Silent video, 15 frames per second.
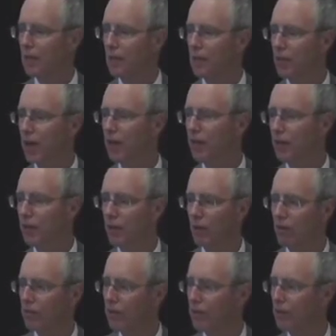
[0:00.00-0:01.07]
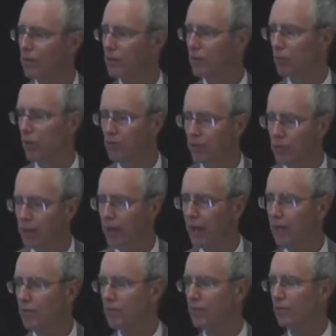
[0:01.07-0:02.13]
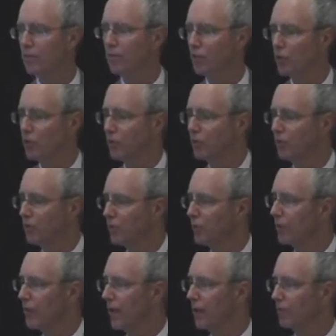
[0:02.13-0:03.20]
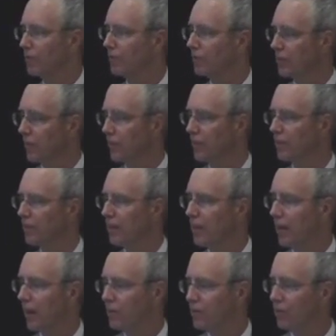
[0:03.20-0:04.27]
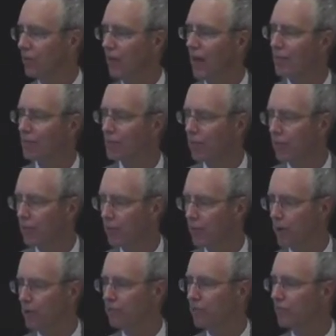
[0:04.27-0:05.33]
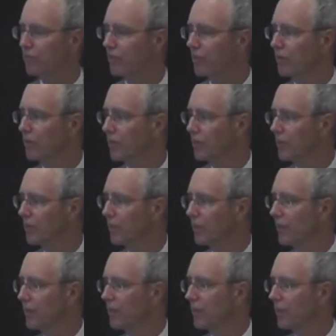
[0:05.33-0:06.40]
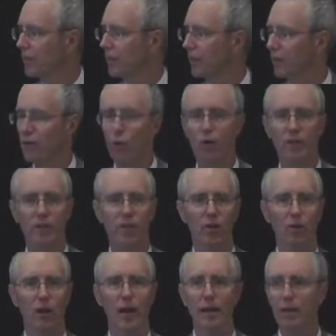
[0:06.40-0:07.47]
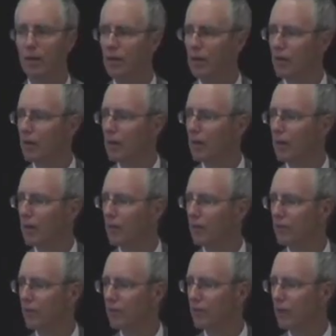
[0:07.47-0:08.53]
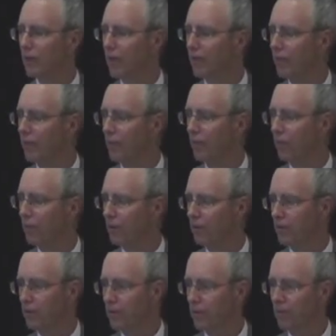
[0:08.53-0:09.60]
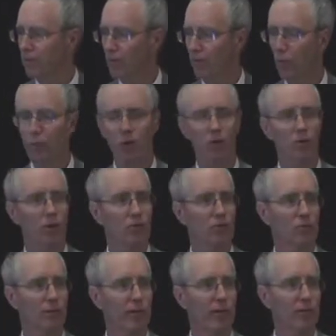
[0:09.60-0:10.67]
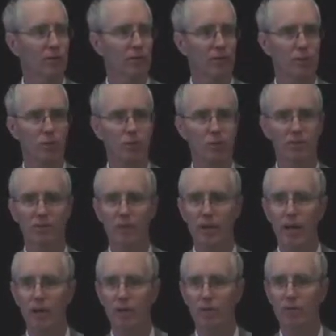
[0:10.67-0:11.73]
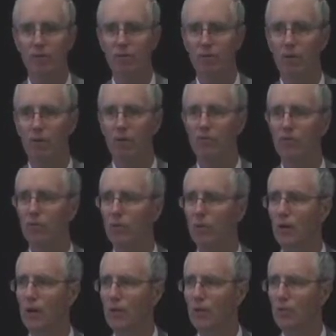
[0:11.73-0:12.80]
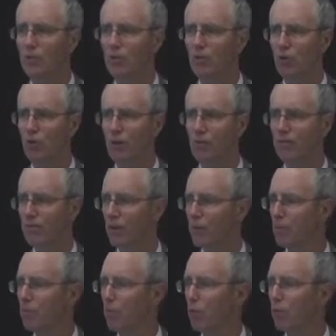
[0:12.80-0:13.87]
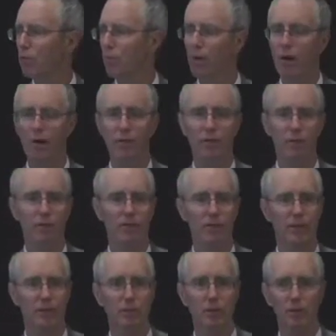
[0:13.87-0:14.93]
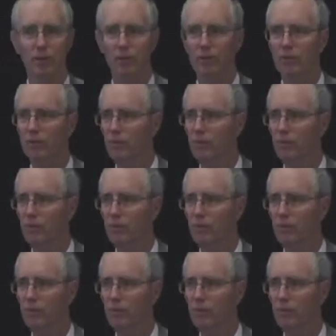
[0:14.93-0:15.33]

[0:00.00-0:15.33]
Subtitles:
Concrete elevator in Russell, Kansas in June of 2010, and just last month, the metal facility in North Carolina. I think and definitely on the one in Russell, Kansas, there were some fatalities involved. So we certainly a very important part of the building